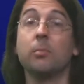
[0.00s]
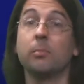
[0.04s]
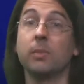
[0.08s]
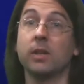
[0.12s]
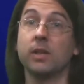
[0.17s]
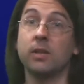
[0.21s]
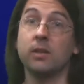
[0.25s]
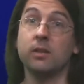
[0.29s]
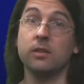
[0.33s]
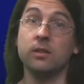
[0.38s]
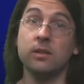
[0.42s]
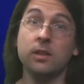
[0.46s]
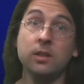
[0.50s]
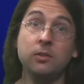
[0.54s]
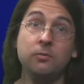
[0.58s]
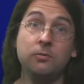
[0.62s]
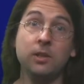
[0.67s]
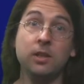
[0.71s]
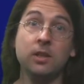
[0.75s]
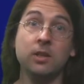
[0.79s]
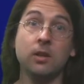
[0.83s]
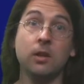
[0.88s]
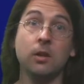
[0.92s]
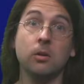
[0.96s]
But in this
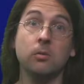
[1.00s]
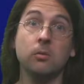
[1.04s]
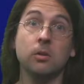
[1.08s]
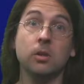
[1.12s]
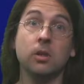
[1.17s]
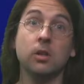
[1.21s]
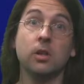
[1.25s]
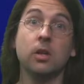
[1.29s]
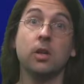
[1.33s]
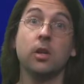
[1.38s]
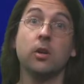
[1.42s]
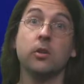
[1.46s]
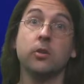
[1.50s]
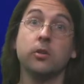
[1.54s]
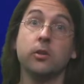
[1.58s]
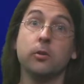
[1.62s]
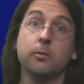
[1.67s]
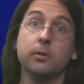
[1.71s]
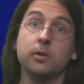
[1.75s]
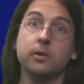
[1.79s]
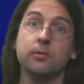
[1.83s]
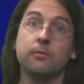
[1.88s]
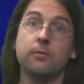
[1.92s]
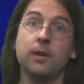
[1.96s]
video,
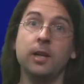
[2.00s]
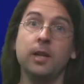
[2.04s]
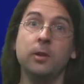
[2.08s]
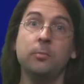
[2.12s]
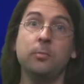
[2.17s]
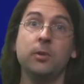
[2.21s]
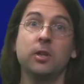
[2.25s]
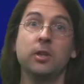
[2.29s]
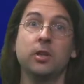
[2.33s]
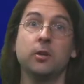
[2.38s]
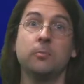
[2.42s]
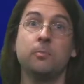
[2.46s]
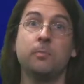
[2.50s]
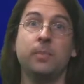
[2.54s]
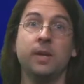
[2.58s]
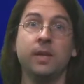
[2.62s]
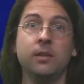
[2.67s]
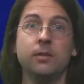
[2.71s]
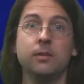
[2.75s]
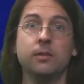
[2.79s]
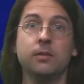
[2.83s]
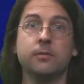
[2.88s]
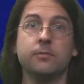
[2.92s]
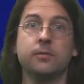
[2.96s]
you will develop a
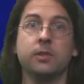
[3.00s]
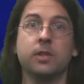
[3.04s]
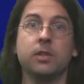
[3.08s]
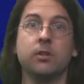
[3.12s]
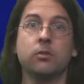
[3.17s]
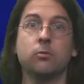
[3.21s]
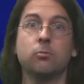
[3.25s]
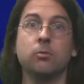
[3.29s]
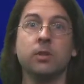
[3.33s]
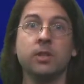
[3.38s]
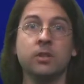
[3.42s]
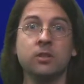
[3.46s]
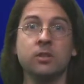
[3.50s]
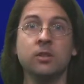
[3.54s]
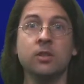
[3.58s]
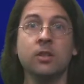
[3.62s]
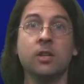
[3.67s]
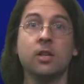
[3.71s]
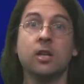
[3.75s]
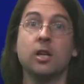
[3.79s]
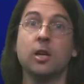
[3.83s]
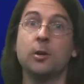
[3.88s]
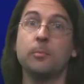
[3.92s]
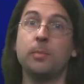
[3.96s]
bit of an intuition
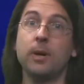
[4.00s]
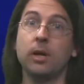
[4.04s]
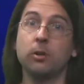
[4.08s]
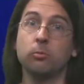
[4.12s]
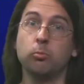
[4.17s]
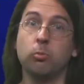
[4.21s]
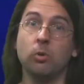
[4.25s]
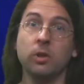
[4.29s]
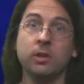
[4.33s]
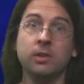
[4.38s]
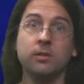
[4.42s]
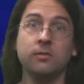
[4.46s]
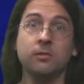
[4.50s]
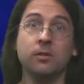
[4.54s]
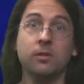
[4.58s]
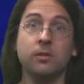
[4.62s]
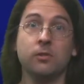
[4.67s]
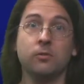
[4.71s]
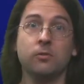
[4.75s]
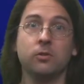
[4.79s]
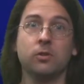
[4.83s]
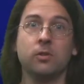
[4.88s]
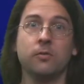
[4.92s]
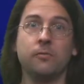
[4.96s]
about what
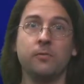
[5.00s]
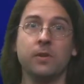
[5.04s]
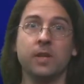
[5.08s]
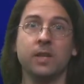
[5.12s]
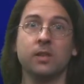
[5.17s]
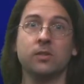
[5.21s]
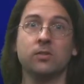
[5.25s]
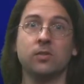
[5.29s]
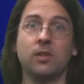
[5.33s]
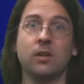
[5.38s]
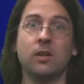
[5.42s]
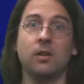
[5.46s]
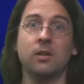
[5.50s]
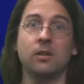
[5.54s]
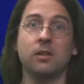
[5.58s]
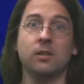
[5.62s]
the things